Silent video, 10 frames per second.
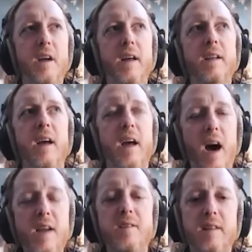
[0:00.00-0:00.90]
and and
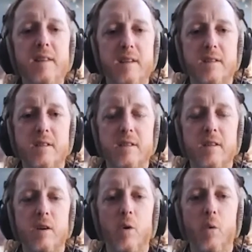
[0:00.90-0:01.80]
I say
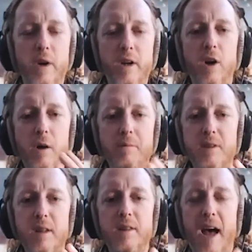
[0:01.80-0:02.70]
this when it
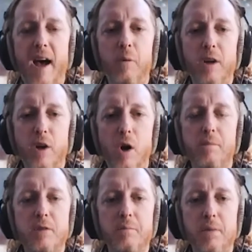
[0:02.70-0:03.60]
comes to that, when it
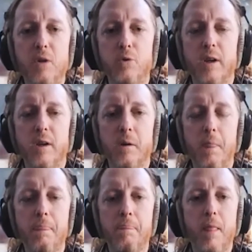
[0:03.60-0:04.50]
comes to
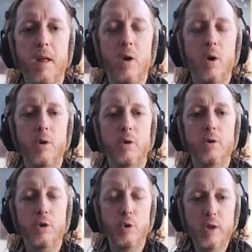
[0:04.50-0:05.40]
music, mm.
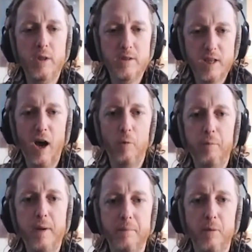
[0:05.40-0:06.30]
you could
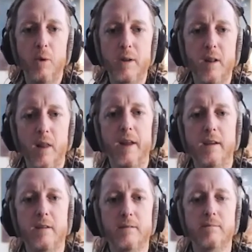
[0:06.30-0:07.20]
tell people what to
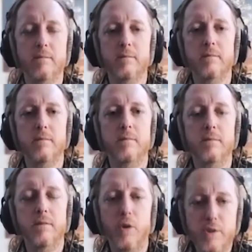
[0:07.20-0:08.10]
like.
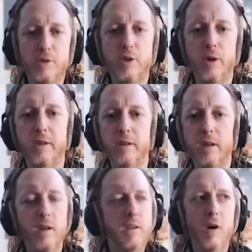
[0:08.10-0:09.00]
No, this is
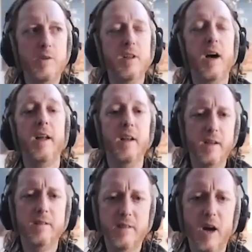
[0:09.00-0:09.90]
good. Wow. No, it's
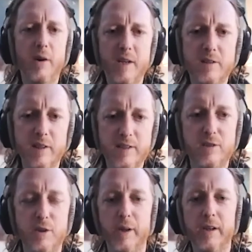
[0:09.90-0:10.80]
not. No, it is.
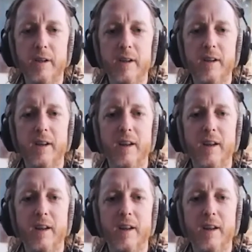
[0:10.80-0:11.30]
Listen to it.